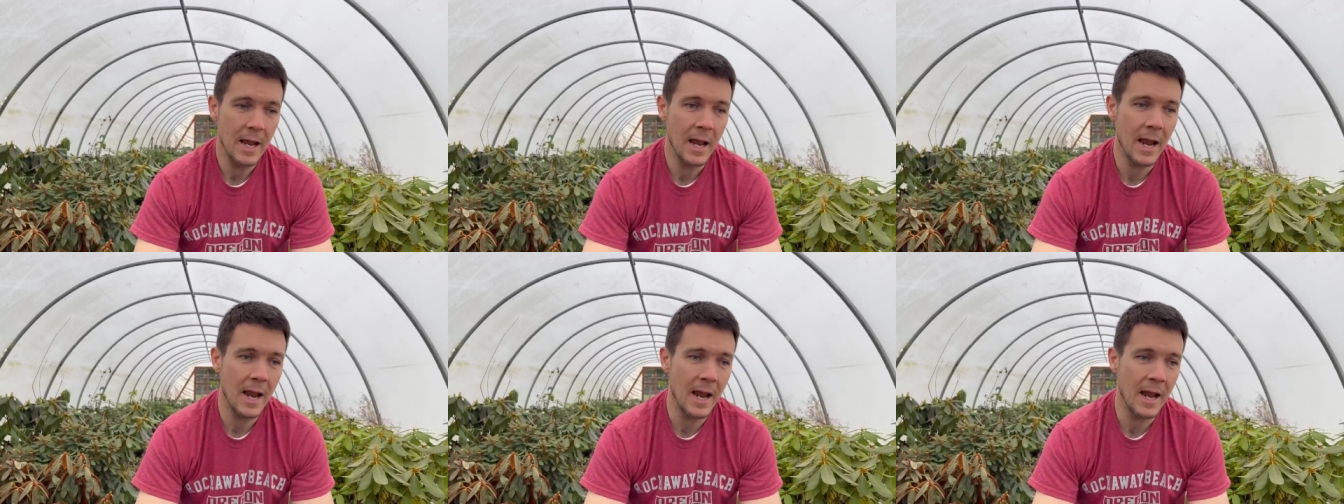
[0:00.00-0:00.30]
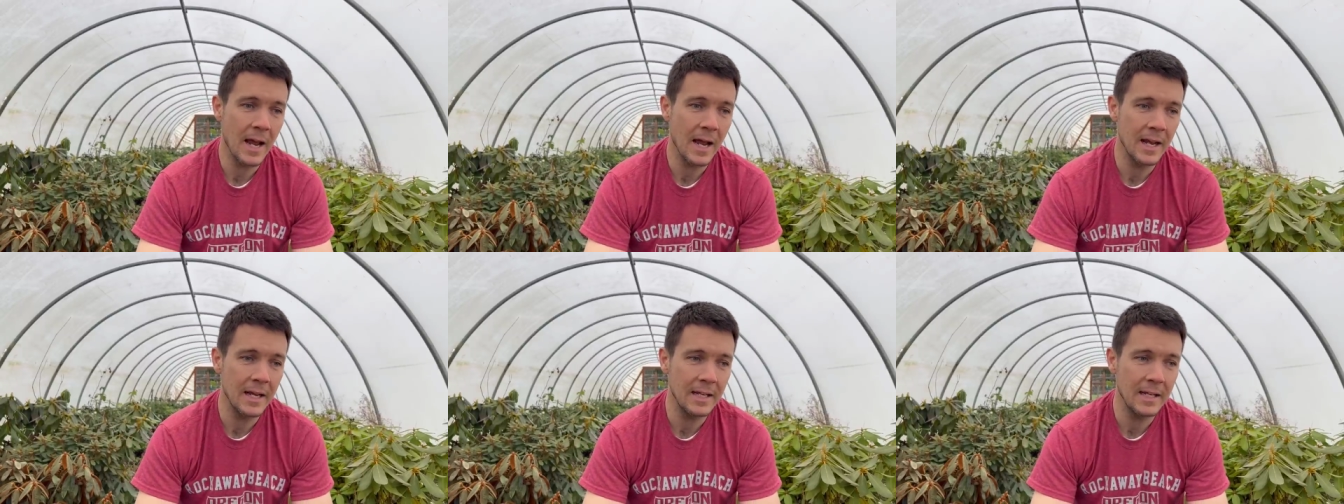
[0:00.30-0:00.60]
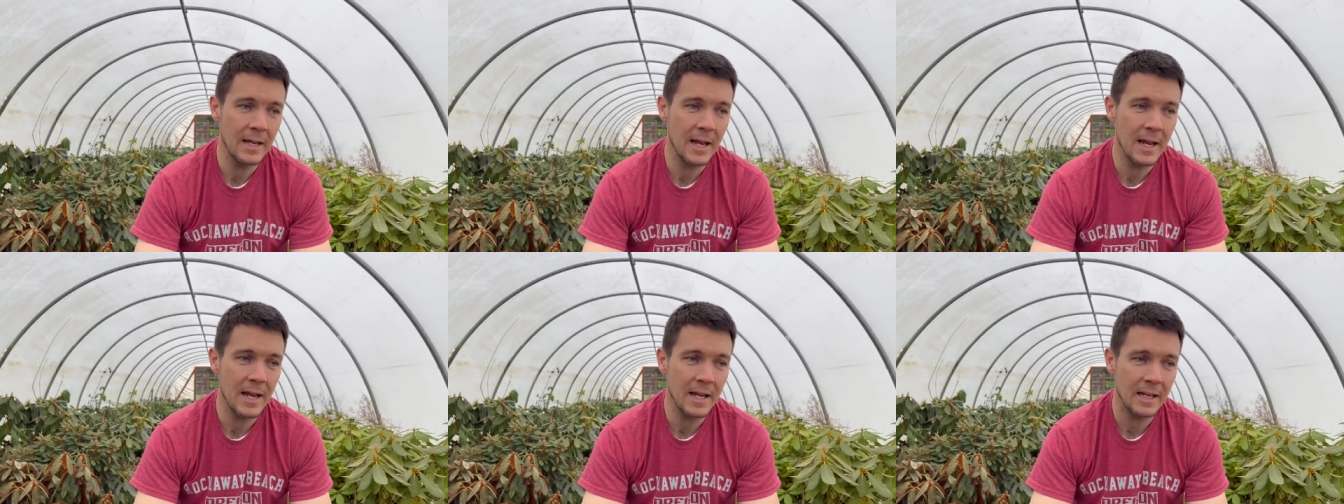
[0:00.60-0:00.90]

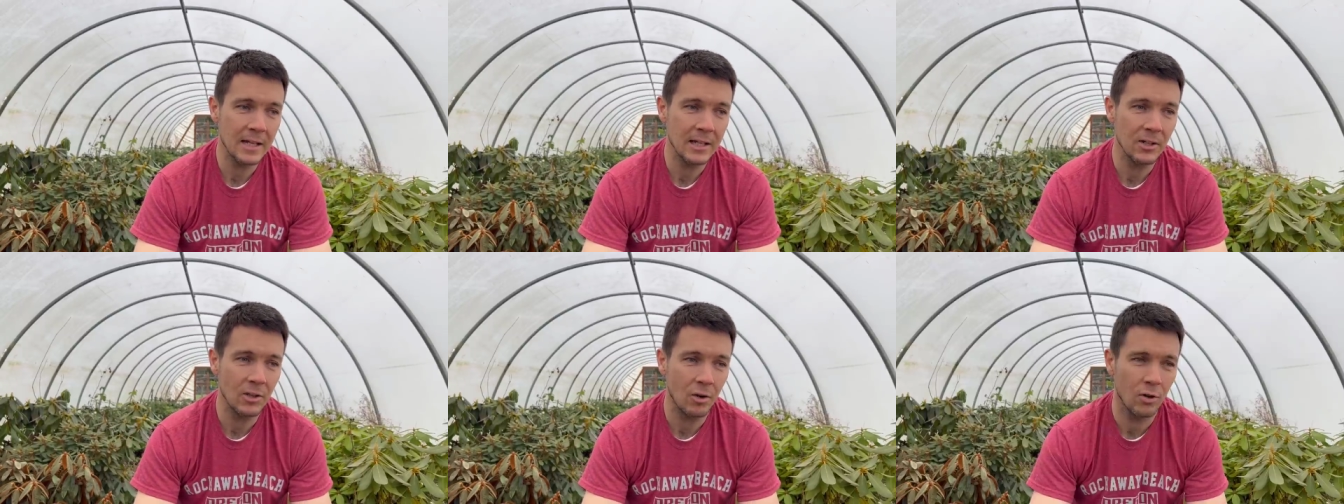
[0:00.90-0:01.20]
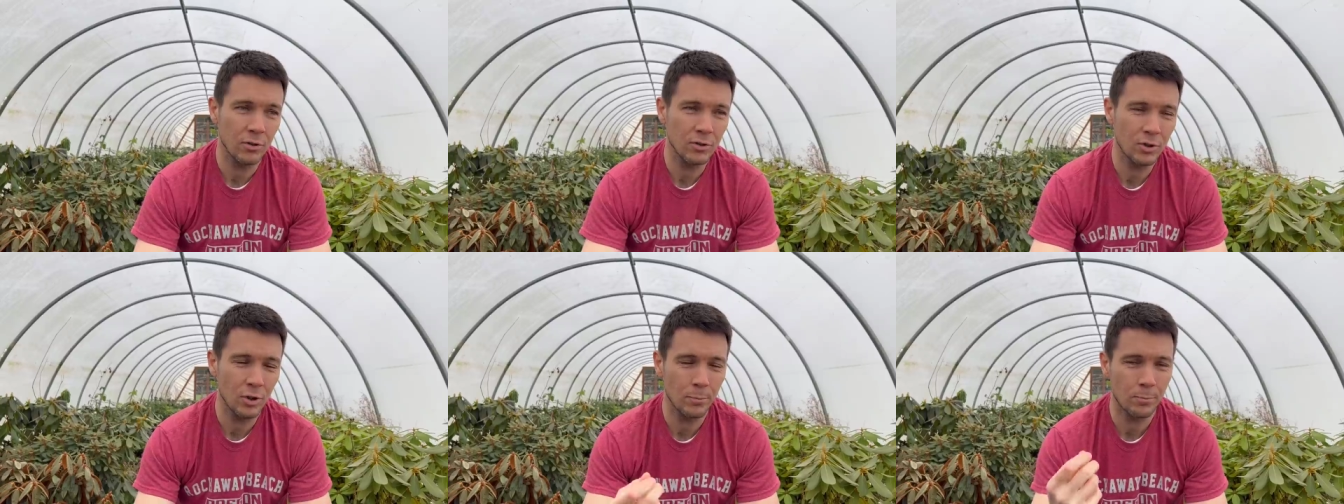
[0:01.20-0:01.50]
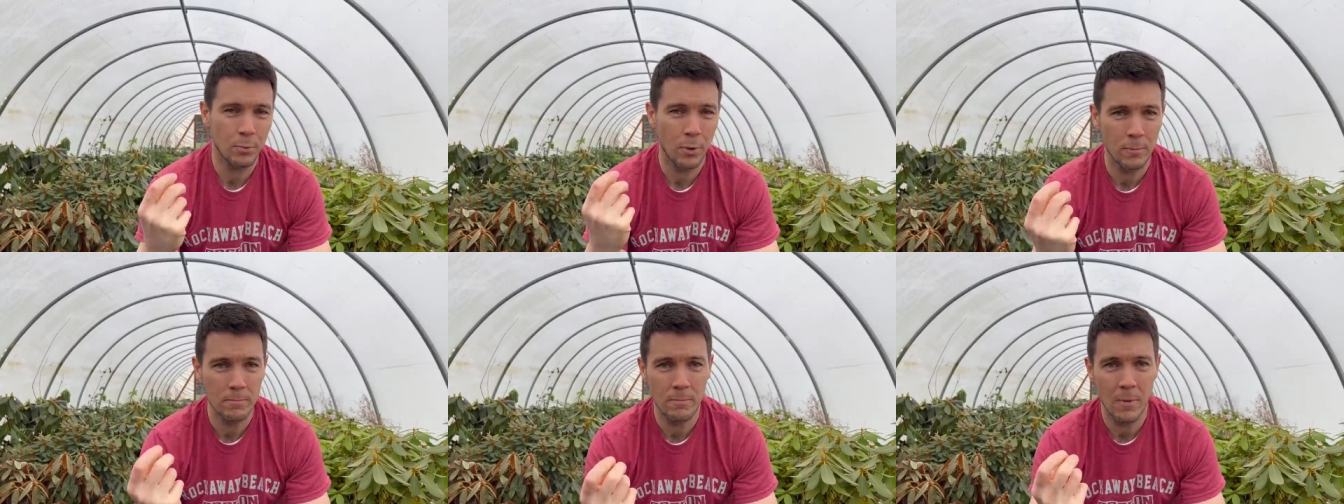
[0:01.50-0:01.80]
And it can also
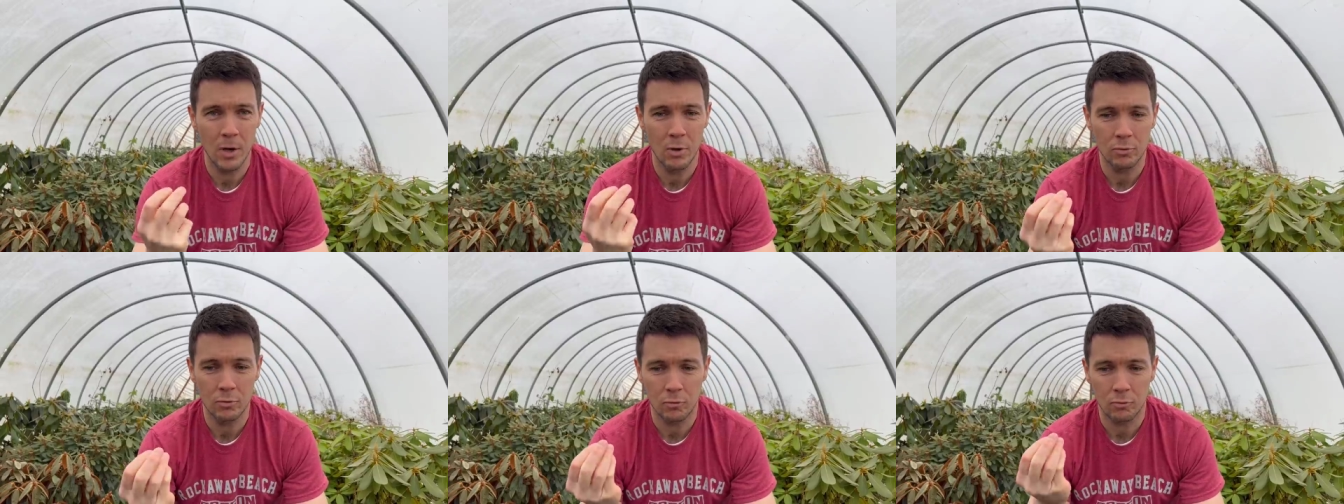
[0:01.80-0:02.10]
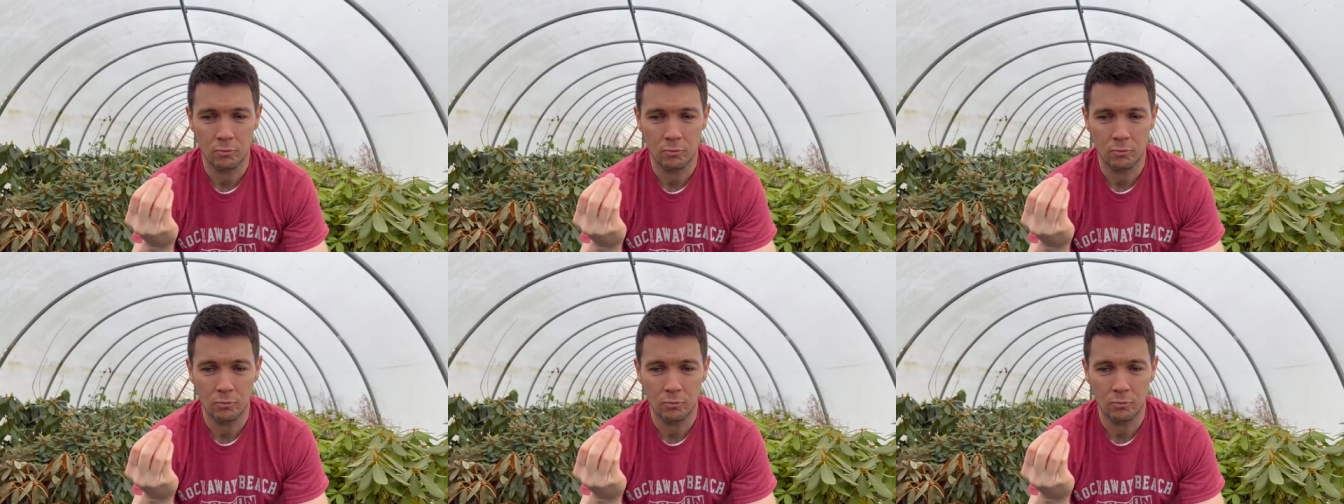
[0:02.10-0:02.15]
promote